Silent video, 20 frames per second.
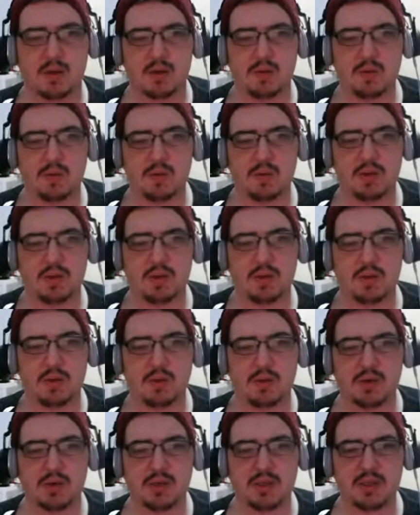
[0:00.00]
We can go
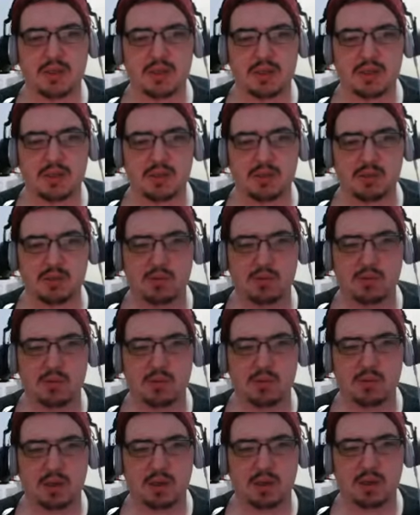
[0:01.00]
across this way.
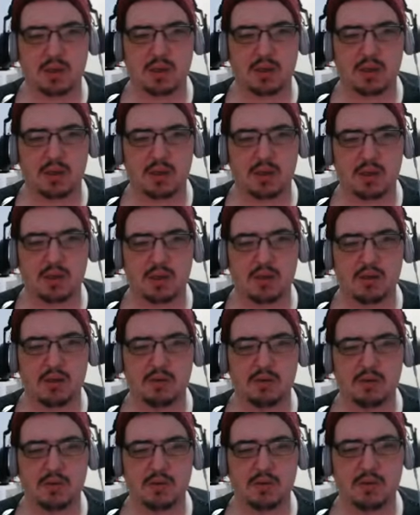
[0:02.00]
So we've already
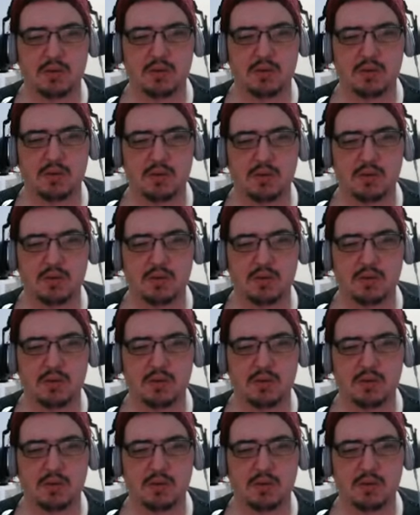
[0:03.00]
marked our